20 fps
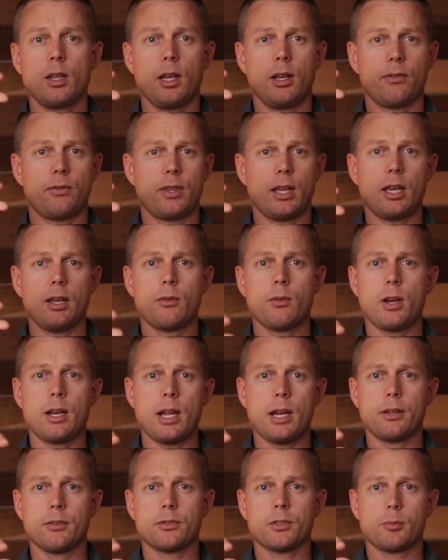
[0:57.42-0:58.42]
If they run
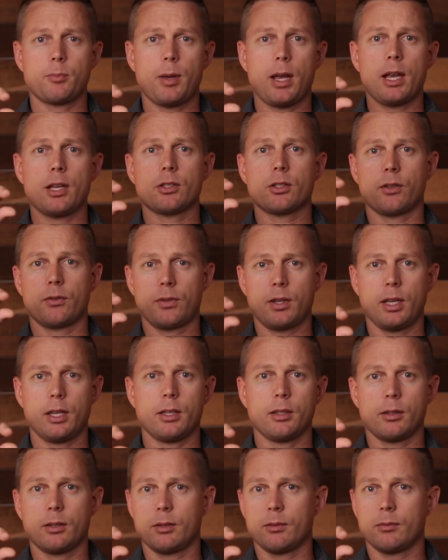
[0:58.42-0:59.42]
out of space or if
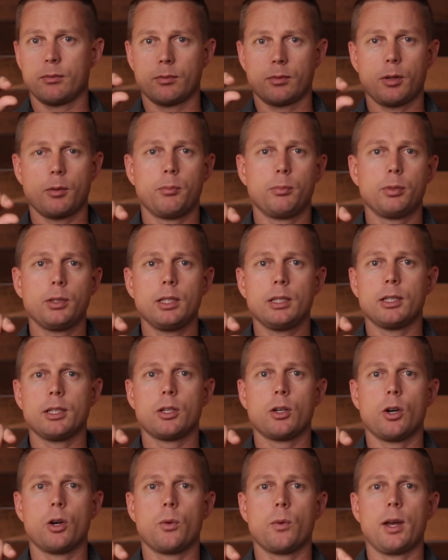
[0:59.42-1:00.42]
they completely
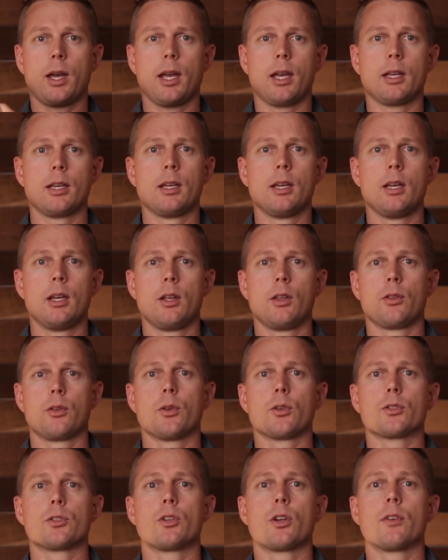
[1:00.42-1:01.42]
go away,
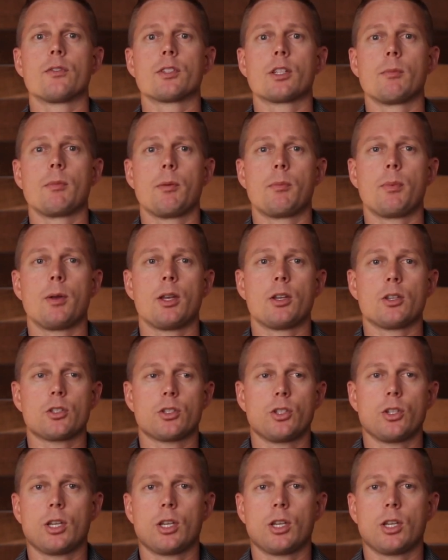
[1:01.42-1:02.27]
those nerves can be pinched.